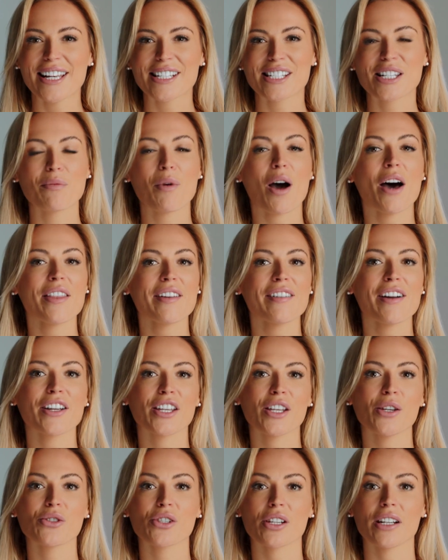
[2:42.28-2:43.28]
So while there are
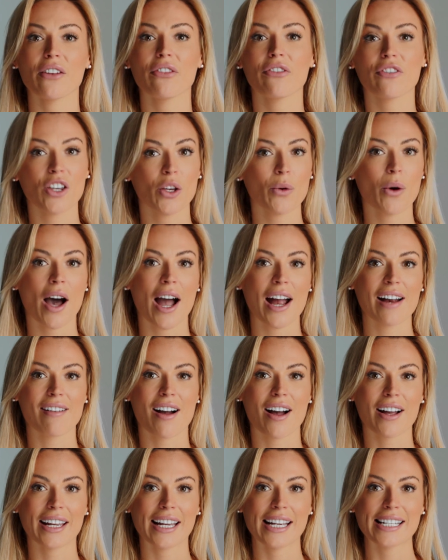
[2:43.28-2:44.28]
usually few
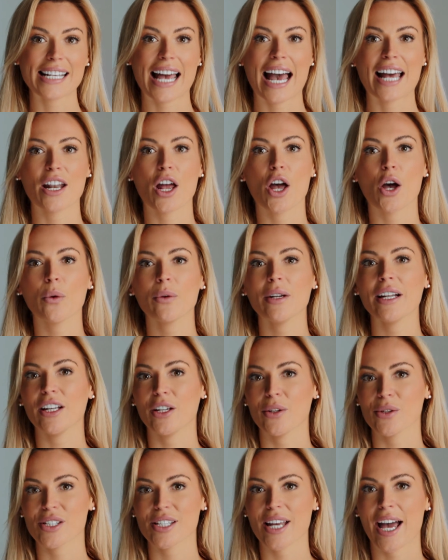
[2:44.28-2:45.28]
hierarchies and only
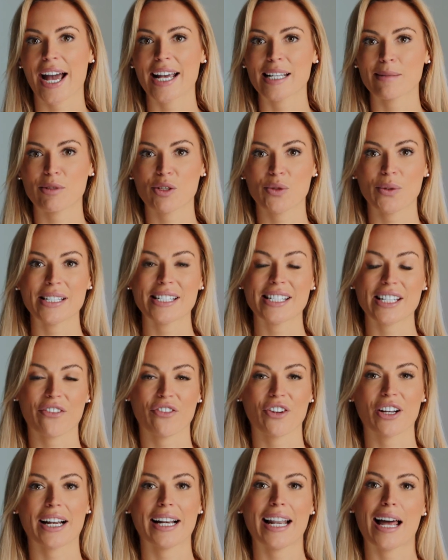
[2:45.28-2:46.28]
loose ties between
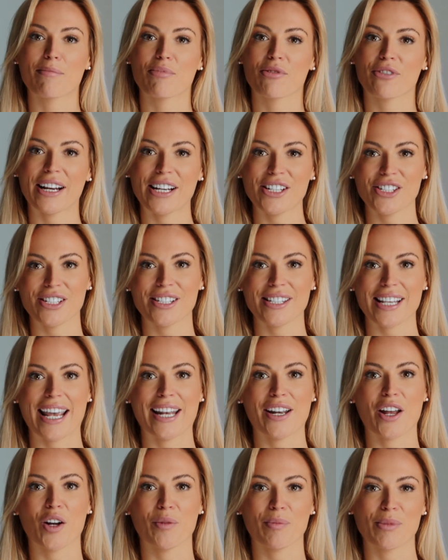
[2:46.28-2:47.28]
different collaborations
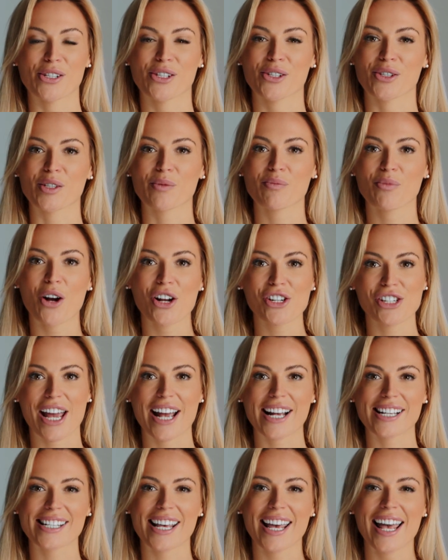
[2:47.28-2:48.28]
in open source
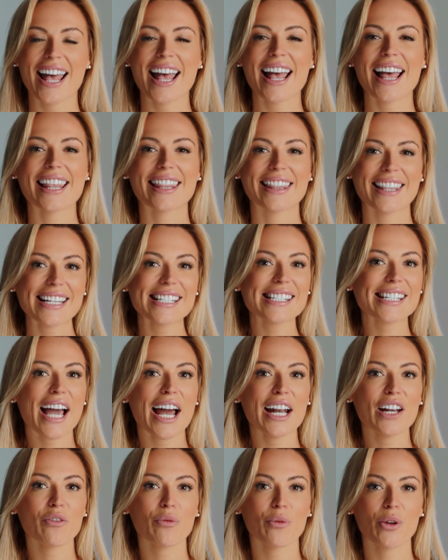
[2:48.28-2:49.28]
projects, this
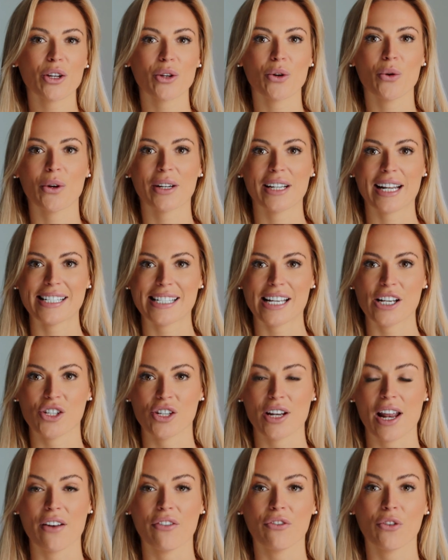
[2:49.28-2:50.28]
kind of work
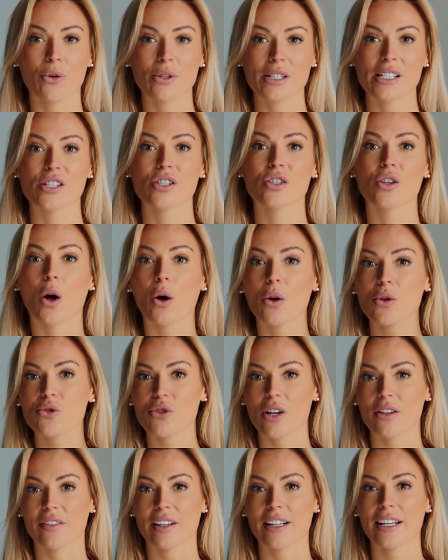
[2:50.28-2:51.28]
organization enforces
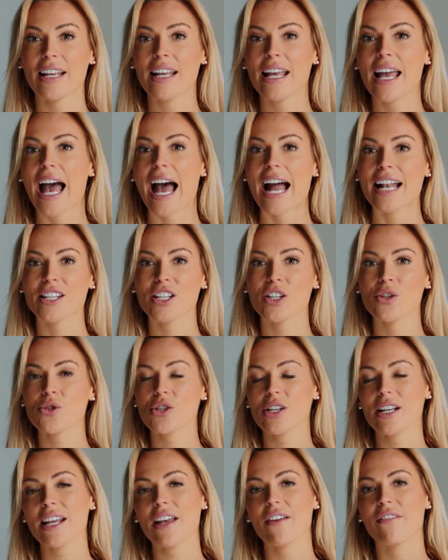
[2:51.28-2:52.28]
goal-driven and
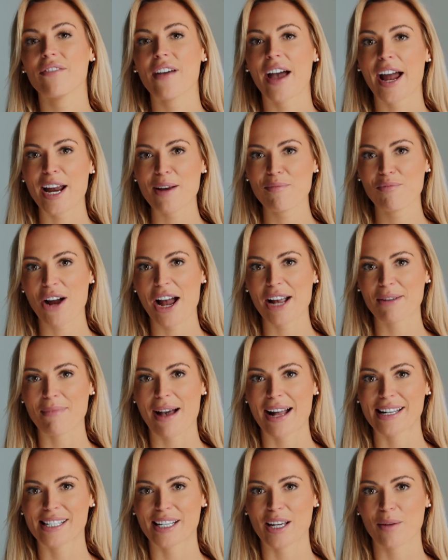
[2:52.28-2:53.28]
usually very
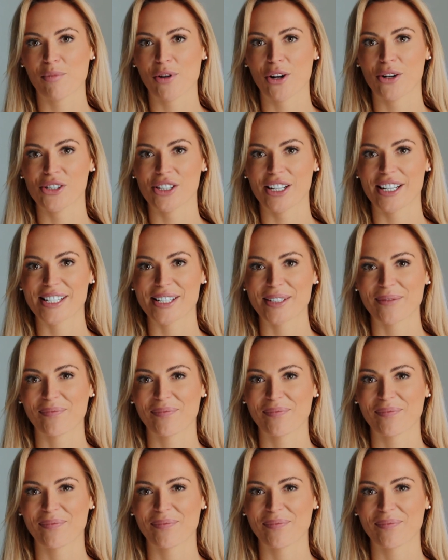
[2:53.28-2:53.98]
pragmatic approaches.